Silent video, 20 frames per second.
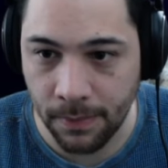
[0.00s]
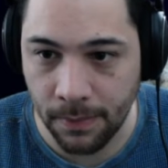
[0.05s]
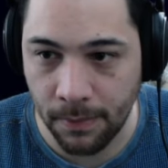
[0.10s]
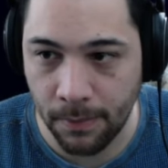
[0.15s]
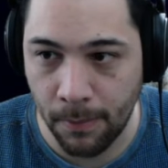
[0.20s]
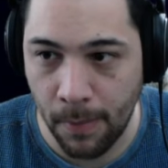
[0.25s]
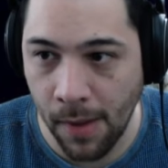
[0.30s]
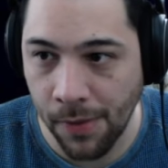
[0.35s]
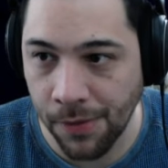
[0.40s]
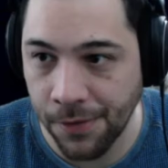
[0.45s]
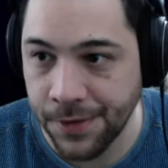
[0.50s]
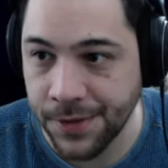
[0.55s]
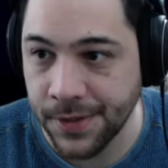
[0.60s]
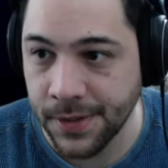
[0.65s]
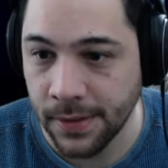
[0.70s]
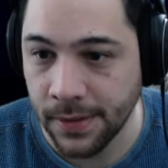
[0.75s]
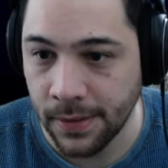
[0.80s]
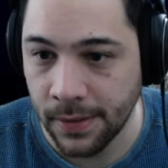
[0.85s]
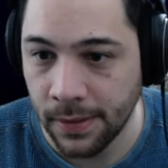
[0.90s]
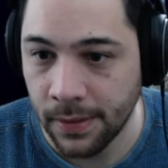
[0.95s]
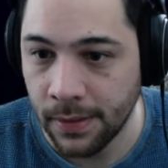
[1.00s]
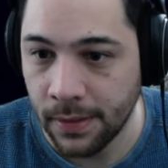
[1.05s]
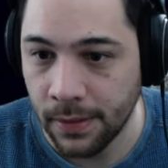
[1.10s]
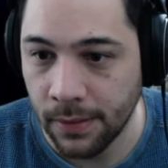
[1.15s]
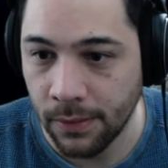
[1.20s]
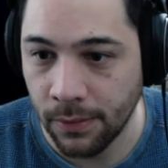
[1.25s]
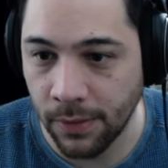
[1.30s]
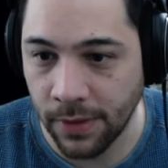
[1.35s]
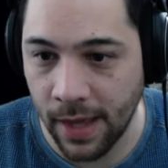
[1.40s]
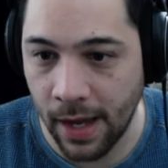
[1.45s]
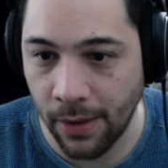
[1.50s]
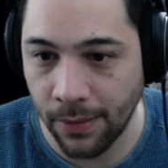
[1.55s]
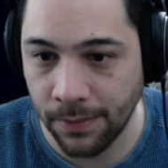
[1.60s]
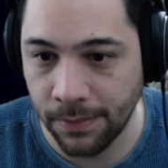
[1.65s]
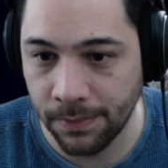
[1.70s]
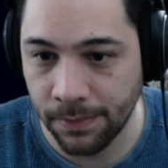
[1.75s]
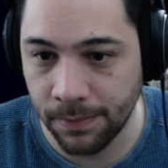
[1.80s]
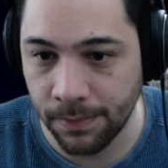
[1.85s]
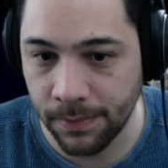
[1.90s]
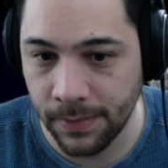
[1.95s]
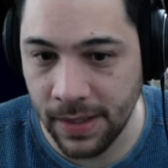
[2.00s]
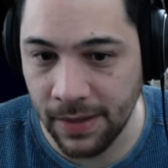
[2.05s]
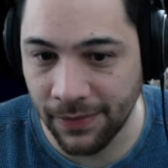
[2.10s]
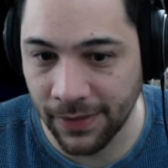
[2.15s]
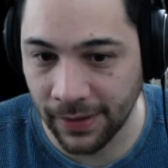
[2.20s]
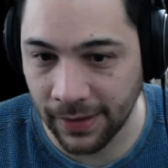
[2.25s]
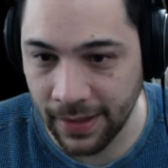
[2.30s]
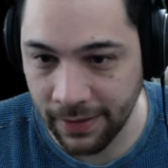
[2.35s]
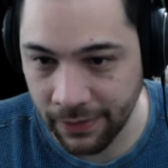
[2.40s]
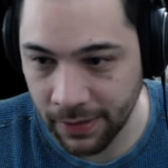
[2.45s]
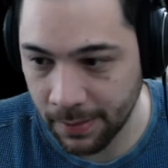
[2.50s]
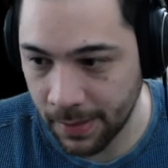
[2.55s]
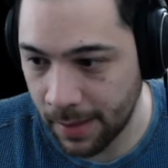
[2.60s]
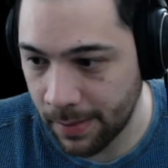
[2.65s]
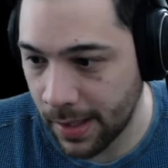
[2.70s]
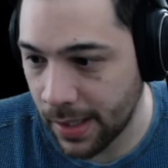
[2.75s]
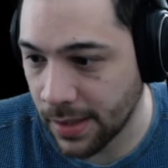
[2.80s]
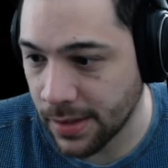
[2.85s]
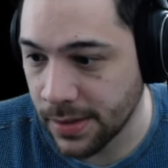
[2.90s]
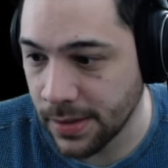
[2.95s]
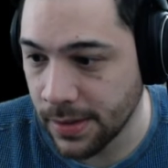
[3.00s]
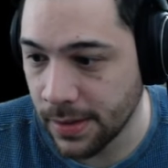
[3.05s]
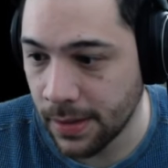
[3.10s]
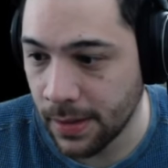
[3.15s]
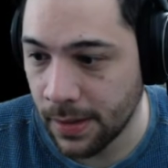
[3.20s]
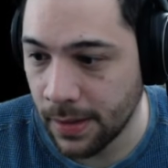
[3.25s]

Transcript: months without even leaving my base.